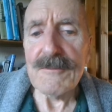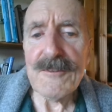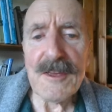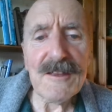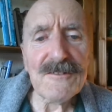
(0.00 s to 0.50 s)

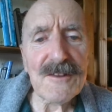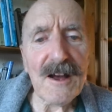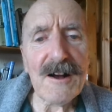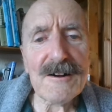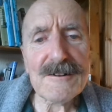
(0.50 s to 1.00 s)
These
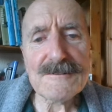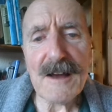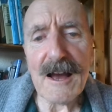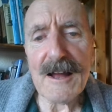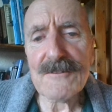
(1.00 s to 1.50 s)
are
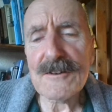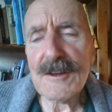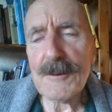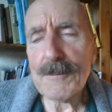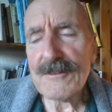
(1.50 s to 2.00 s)

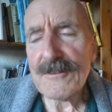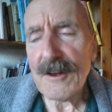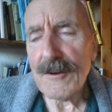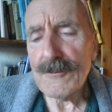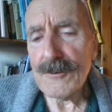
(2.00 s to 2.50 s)
utterly
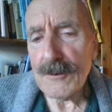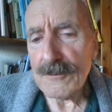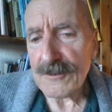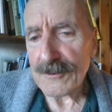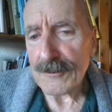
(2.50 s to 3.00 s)
bizarre
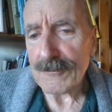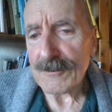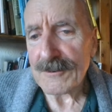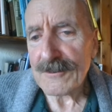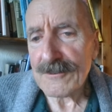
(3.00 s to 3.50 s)
news
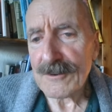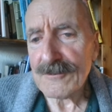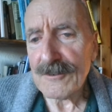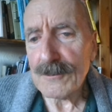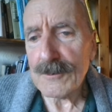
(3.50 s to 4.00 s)
stories,
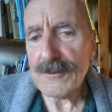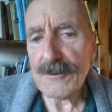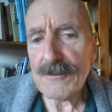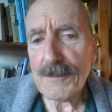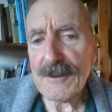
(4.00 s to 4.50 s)
such as would
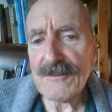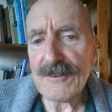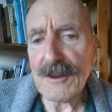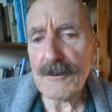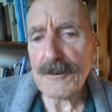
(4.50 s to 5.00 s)
not have been
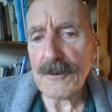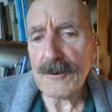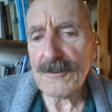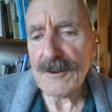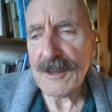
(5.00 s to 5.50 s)
seen
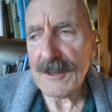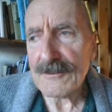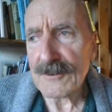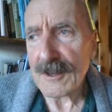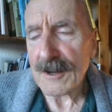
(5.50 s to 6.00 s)
30
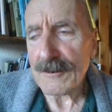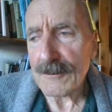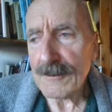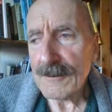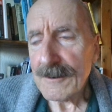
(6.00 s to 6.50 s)
years
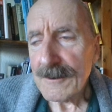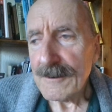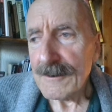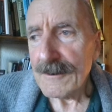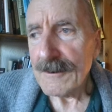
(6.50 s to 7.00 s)
ago.
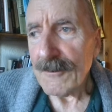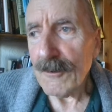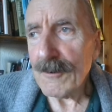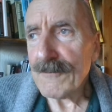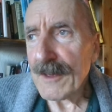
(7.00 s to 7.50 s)

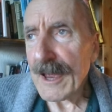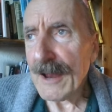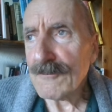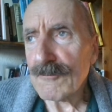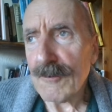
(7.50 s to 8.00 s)
Or if they
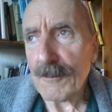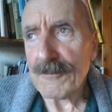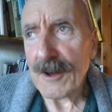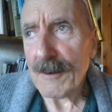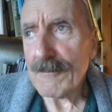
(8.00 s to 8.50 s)
had
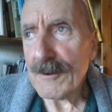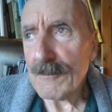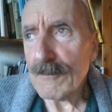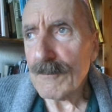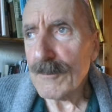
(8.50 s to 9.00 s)
cropped up,
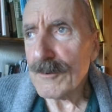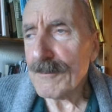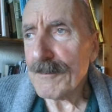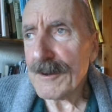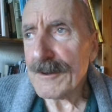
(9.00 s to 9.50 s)
it would
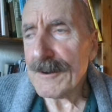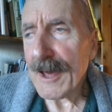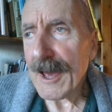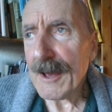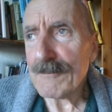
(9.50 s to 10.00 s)
have been an
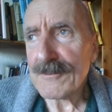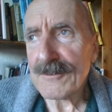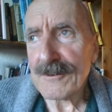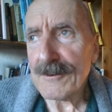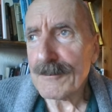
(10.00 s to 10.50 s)

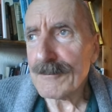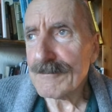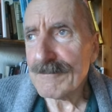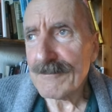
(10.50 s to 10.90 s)
absolute